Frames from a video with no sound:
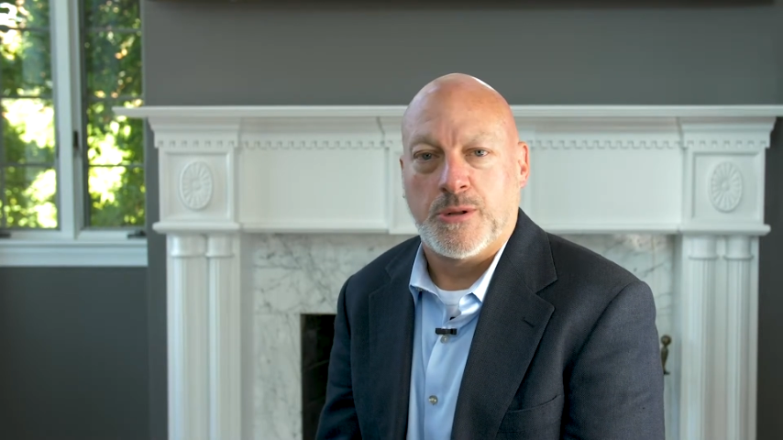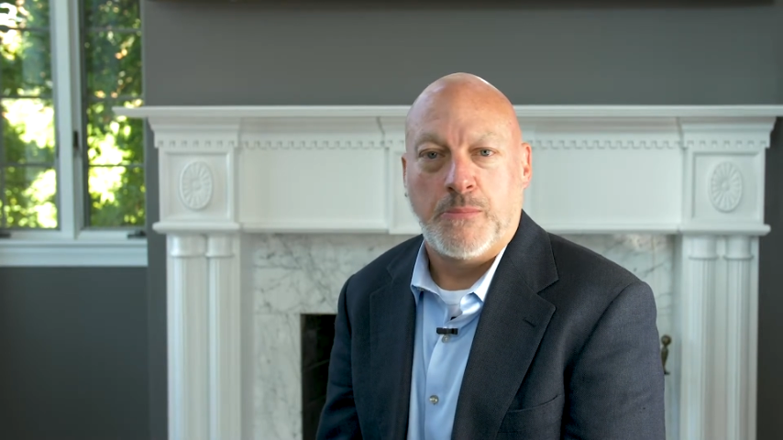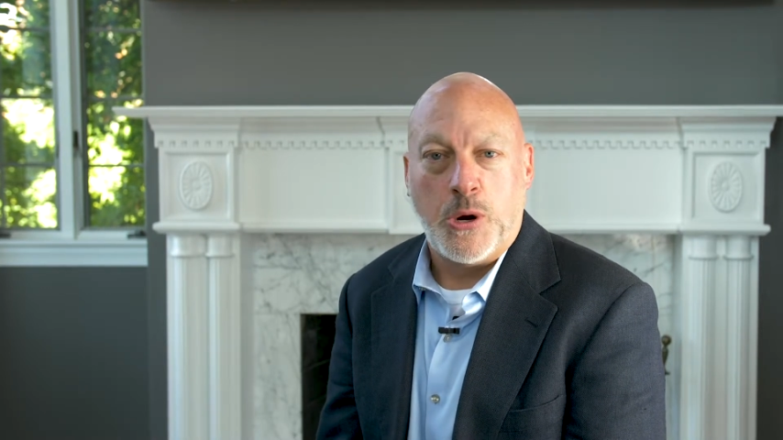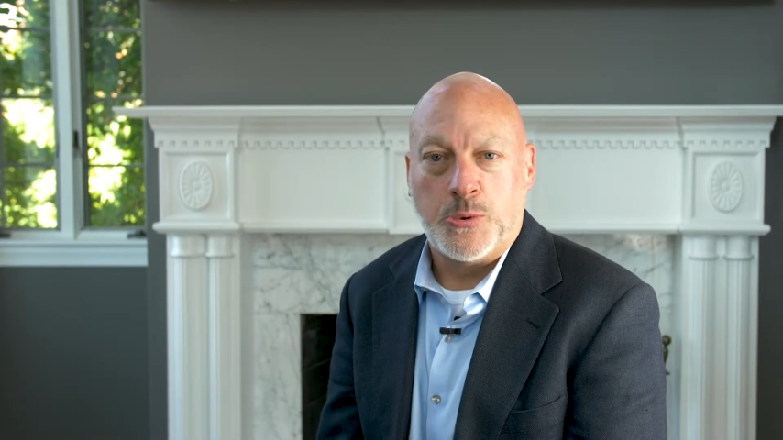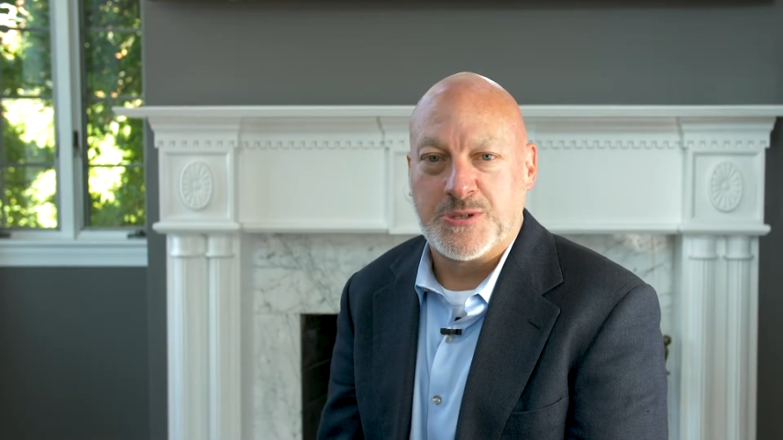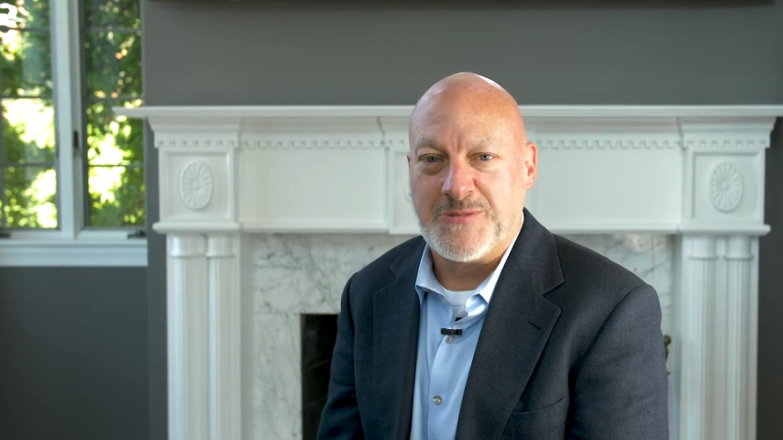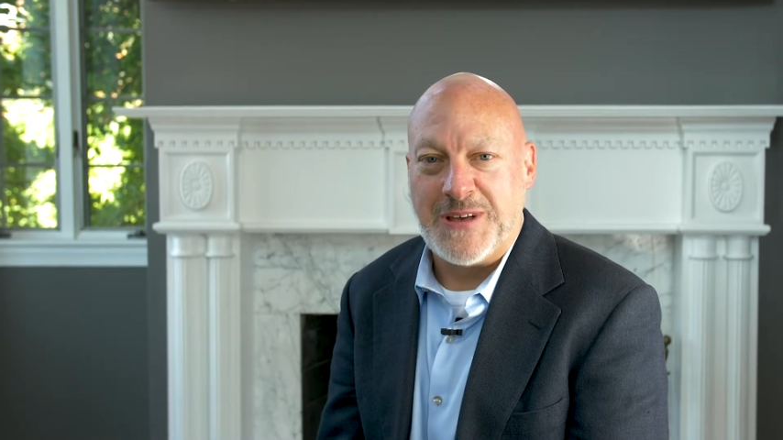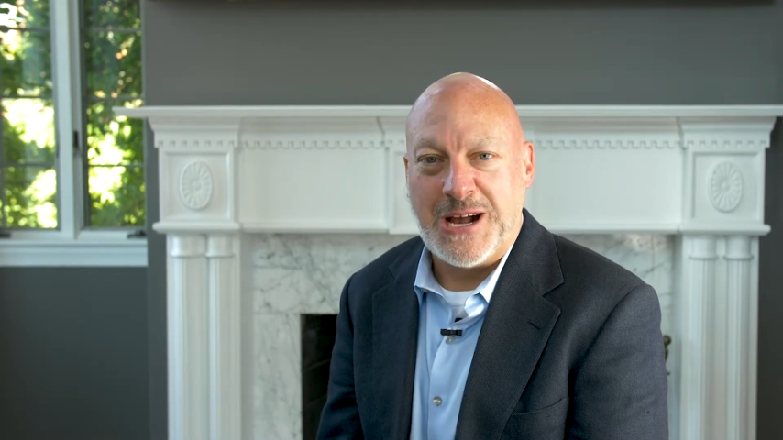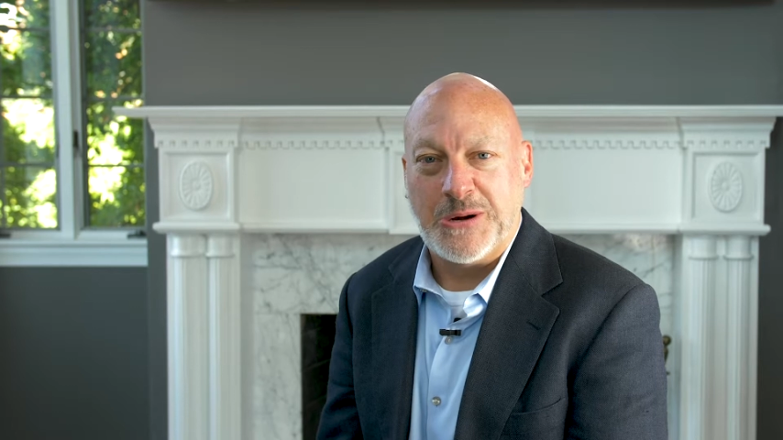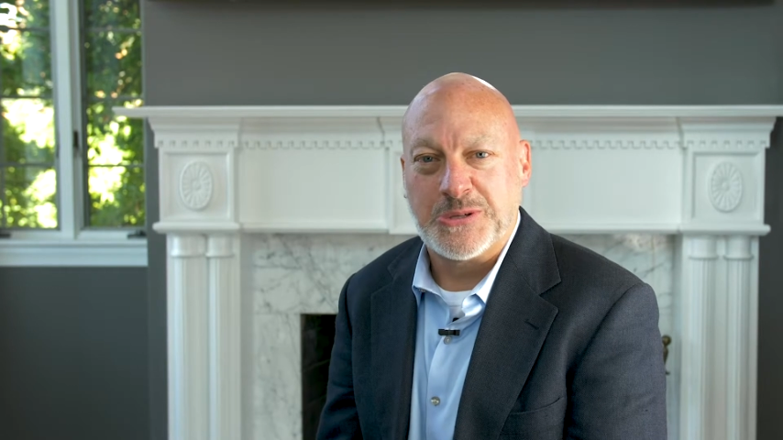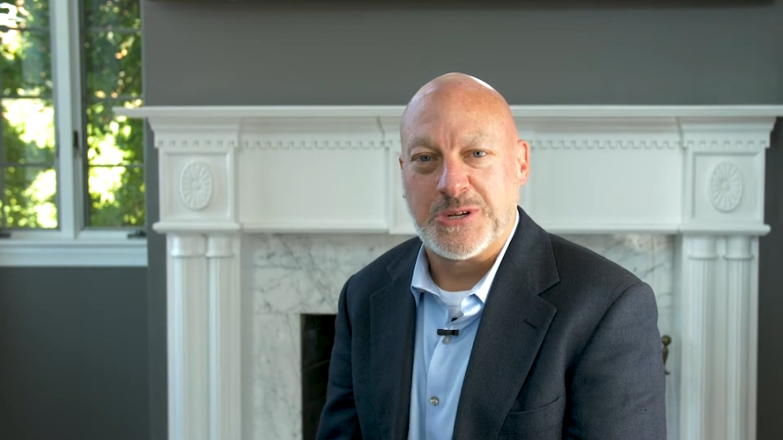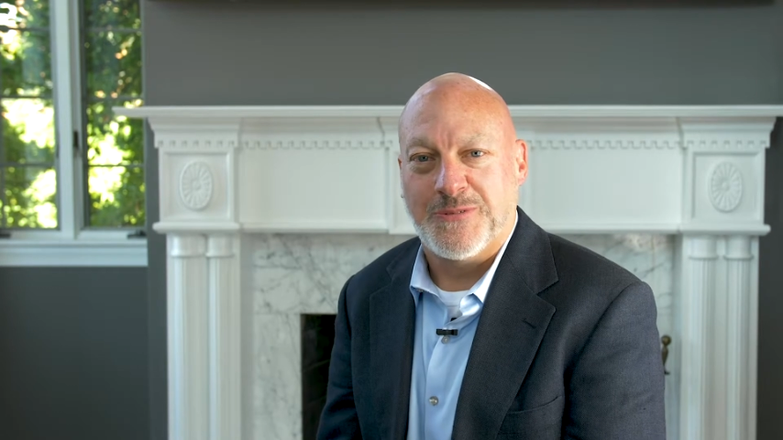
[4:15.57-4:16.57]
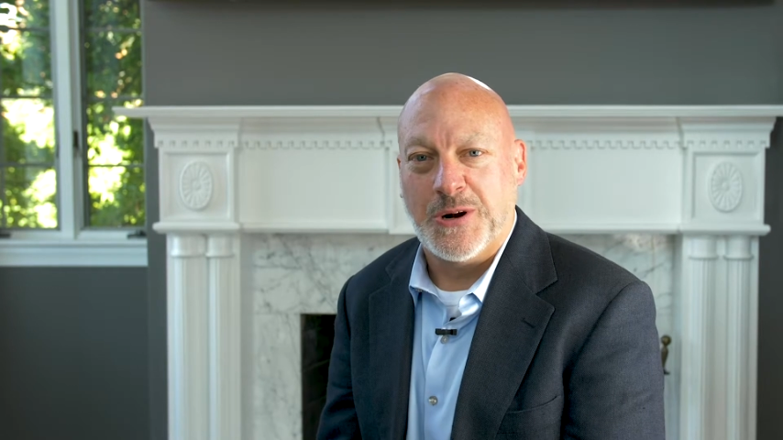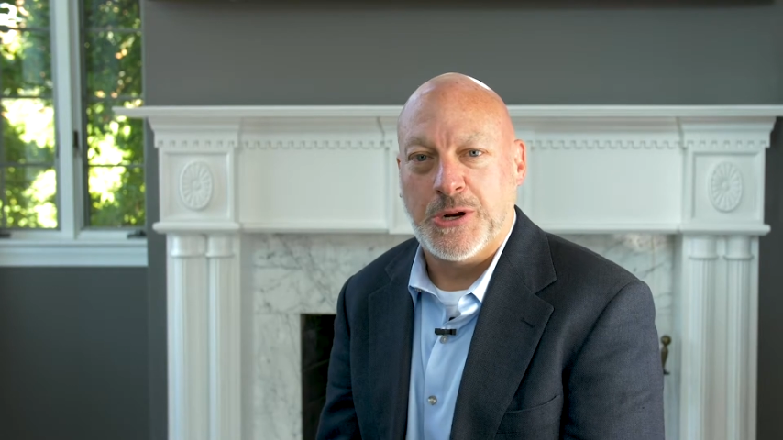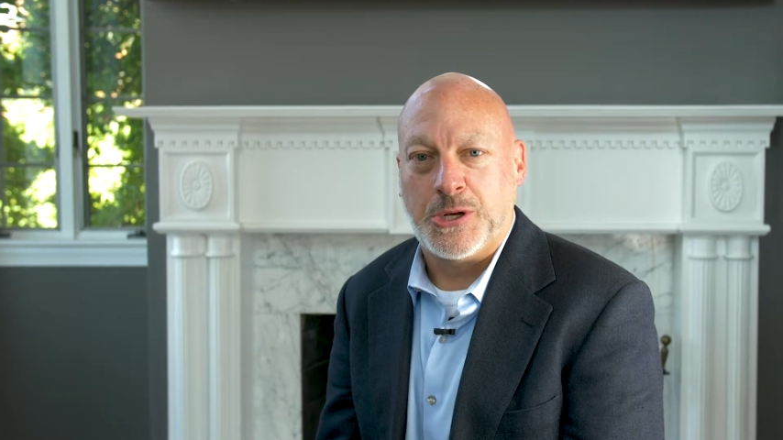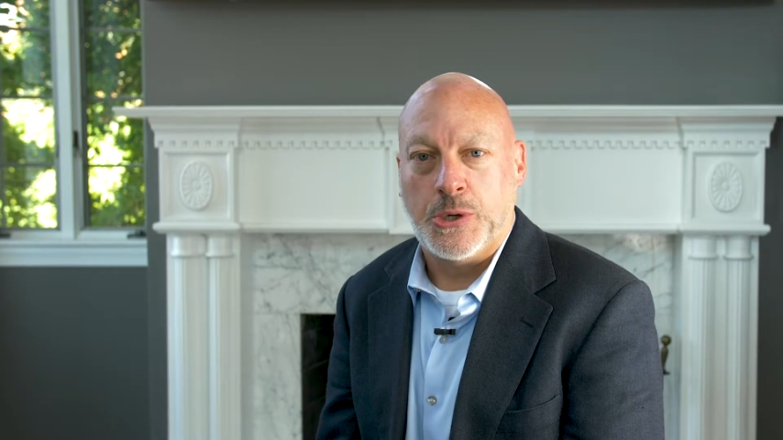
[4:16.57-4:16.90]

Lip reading: the bones of the house are very